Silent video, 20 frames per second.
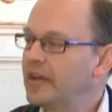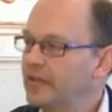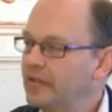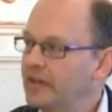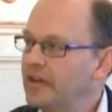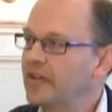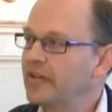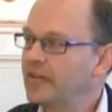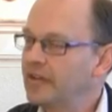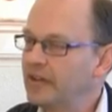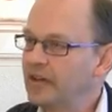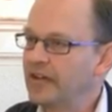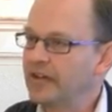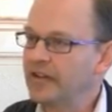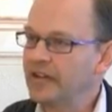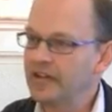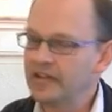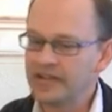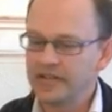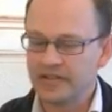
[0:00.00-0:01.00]
or anything. I
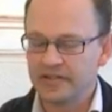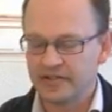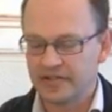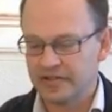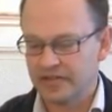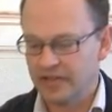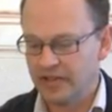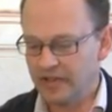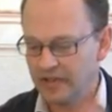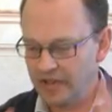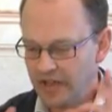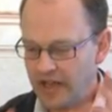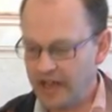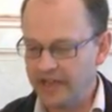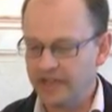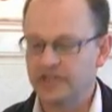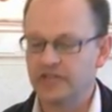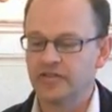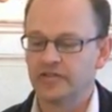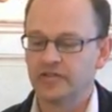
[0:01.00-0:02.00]
think it's the
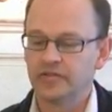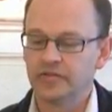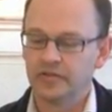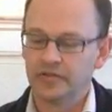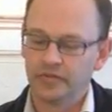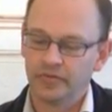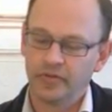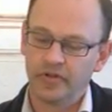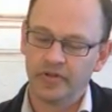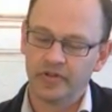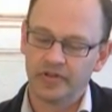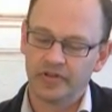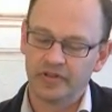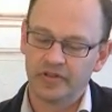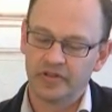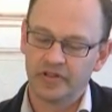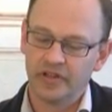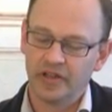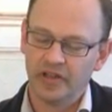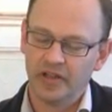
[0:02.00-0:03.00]
attitude towards,
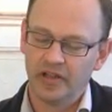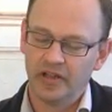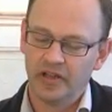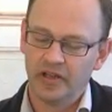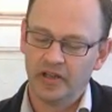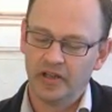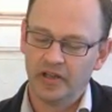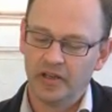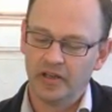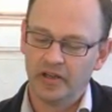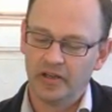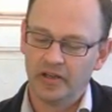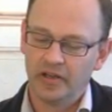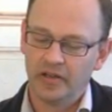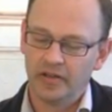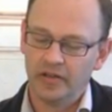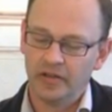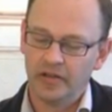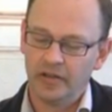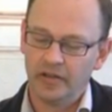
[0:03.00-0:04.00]

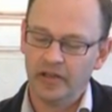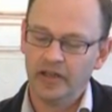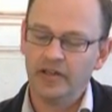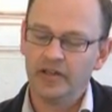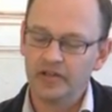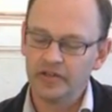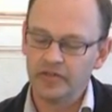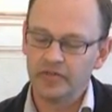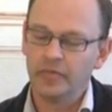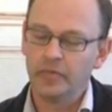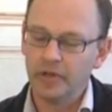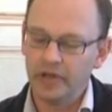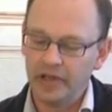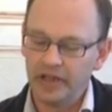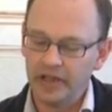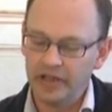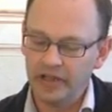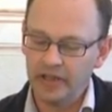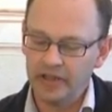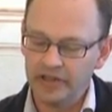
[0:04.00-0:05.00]

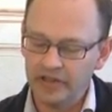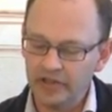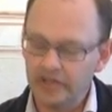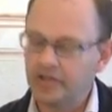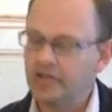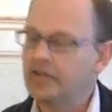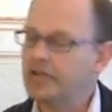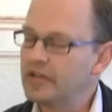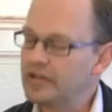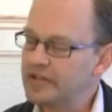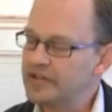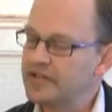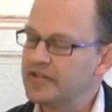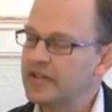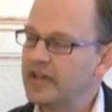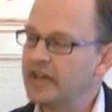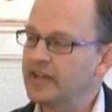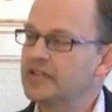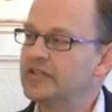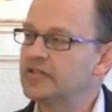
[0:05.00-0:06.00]
the journalist's
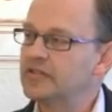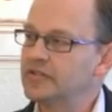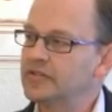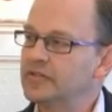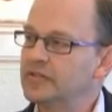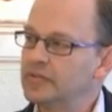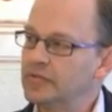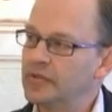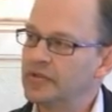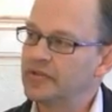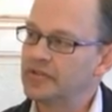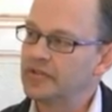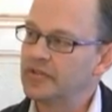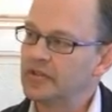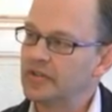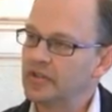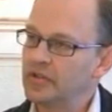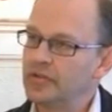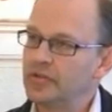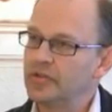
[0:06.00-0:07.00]
attitude
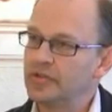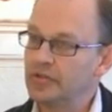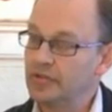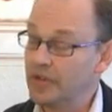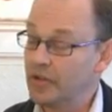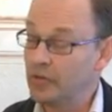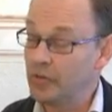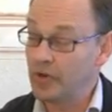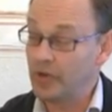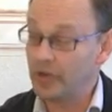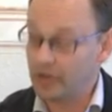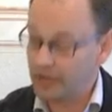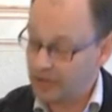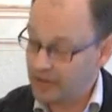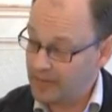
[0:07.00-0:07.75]
to their work.